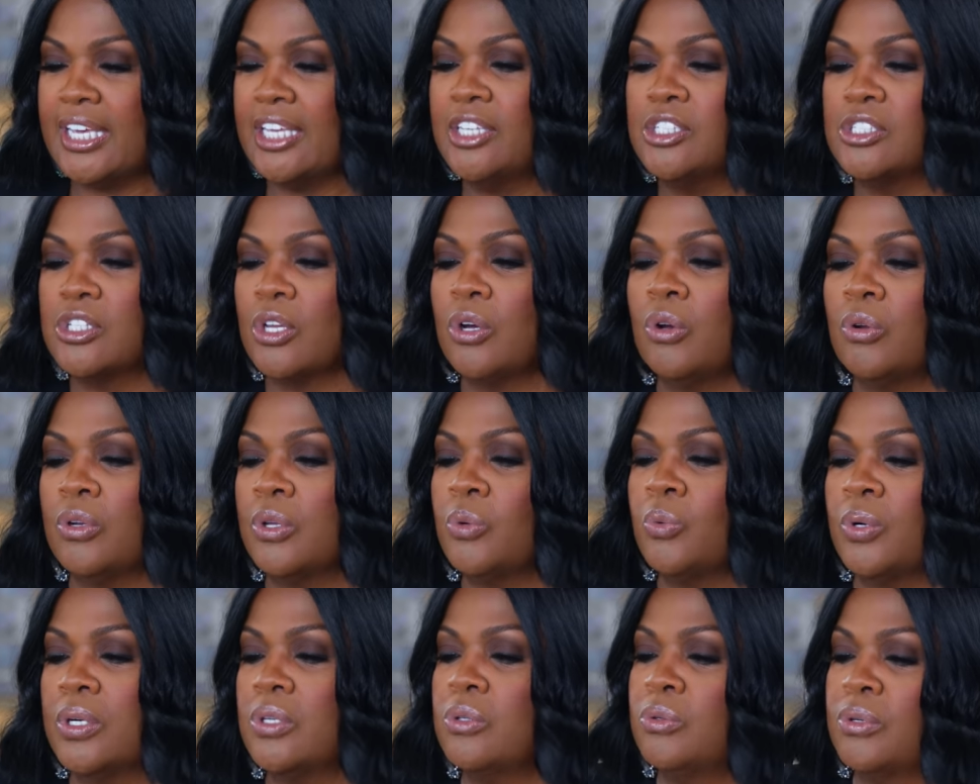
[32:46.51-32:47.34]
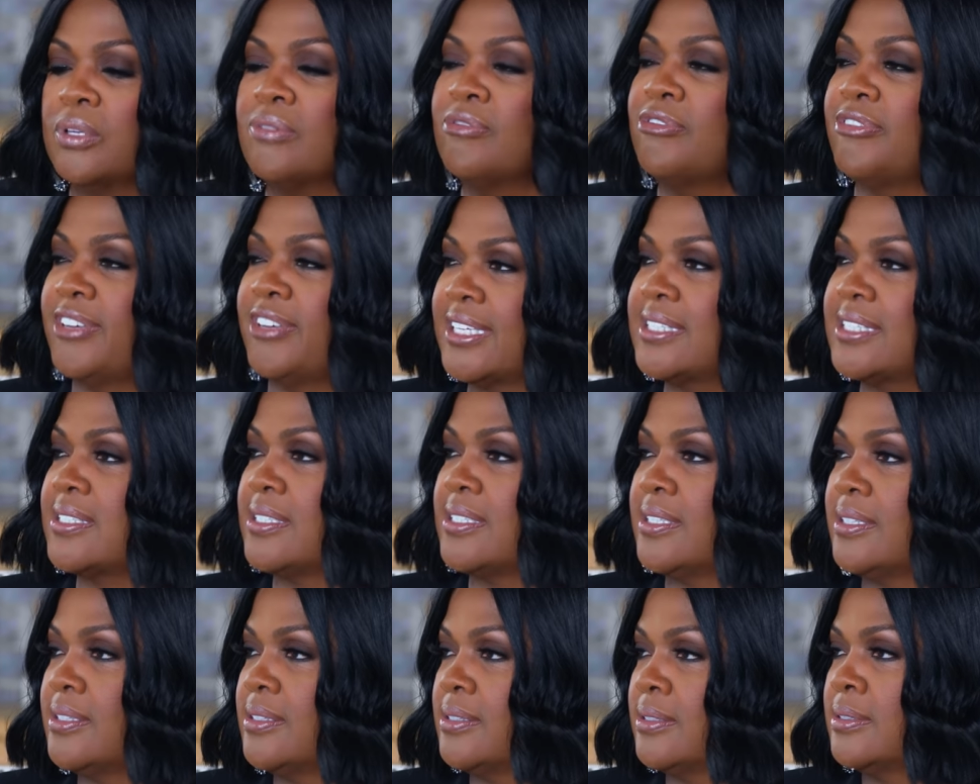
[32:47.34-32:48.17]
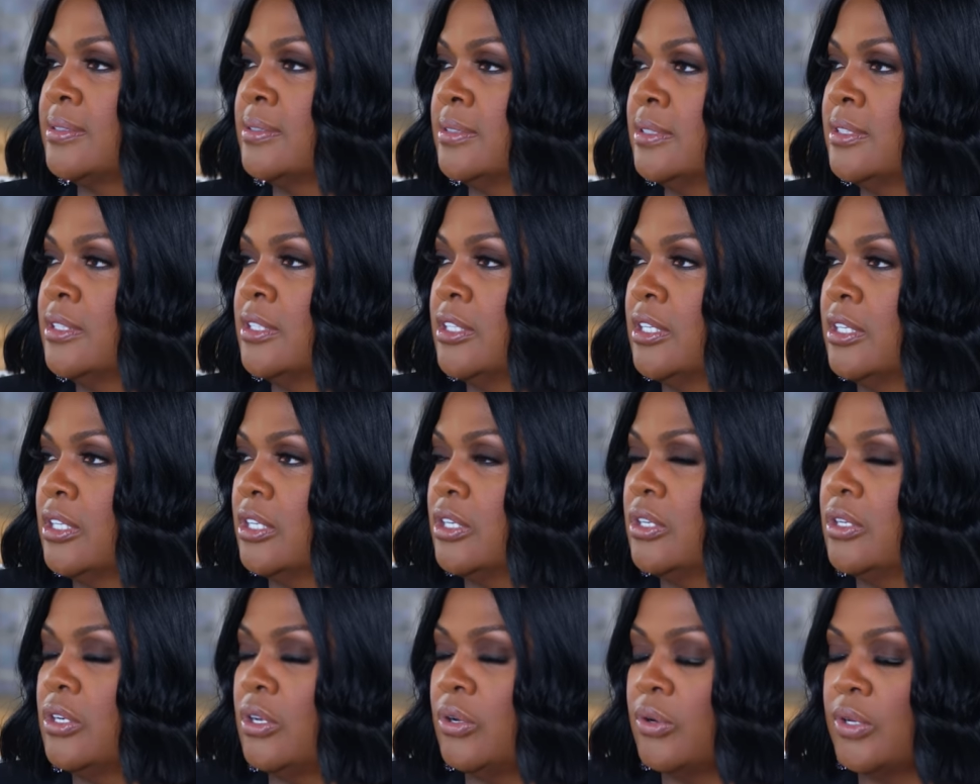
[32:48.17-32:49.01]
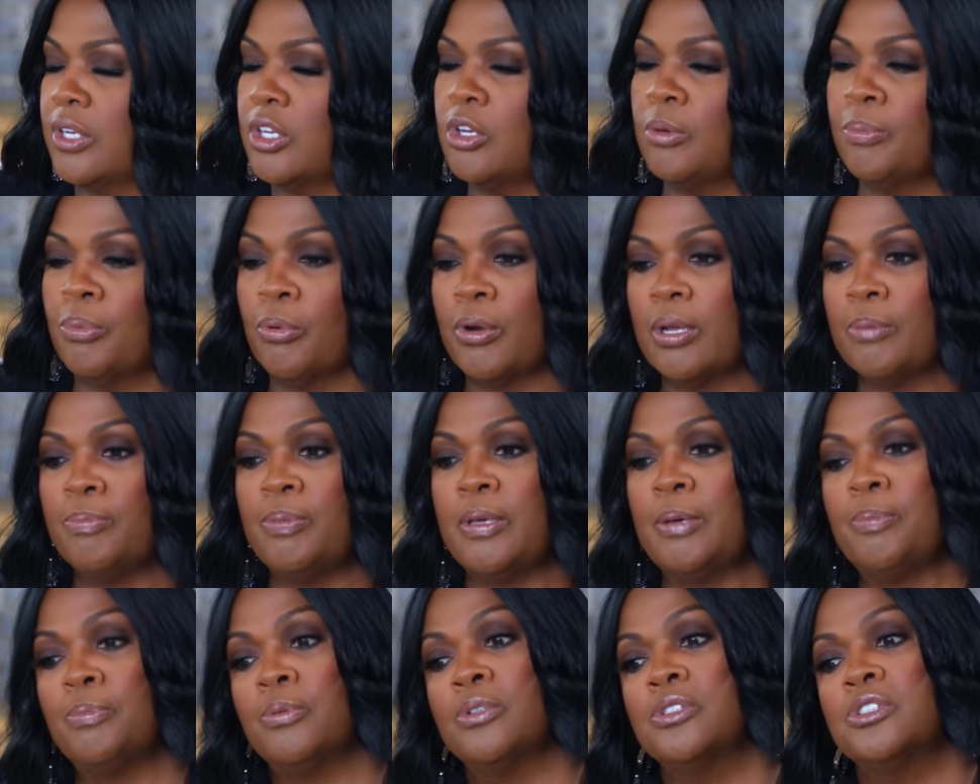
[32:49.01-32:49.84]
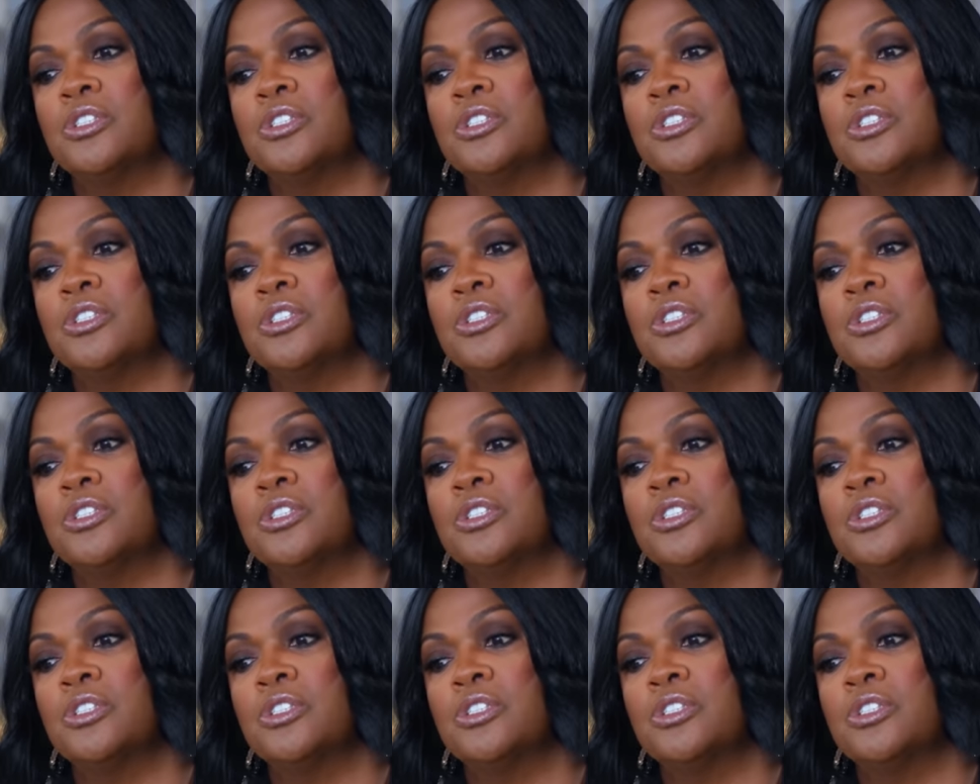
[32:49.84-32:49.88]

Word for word: he's the only one who can fix it, mm-hmm. you know. And he'll bring people